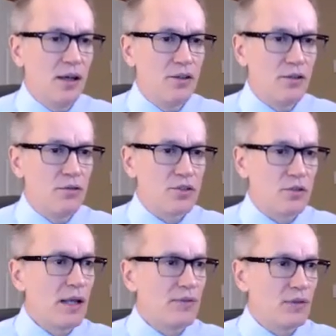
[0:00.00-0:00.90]
you
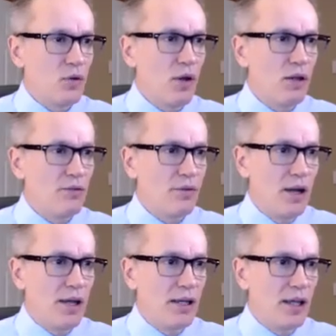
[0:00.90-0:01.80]
still have to
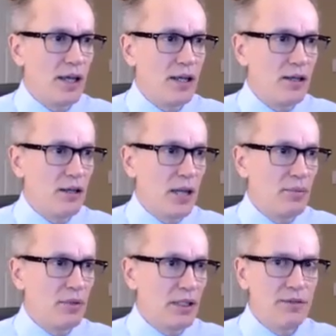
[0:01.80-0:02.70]
qualify at, I
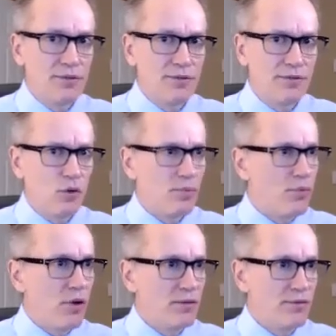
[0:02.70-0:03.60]
believe,
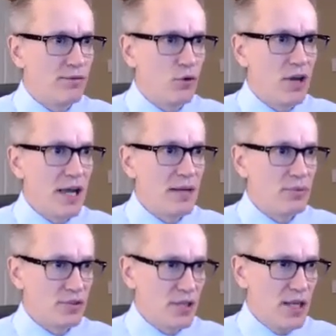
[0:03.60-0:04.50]

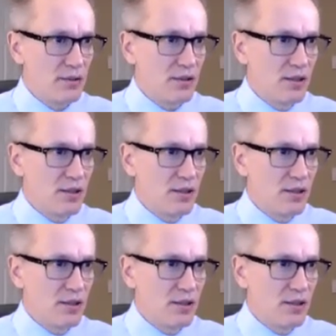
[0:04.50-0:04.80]
4.49%.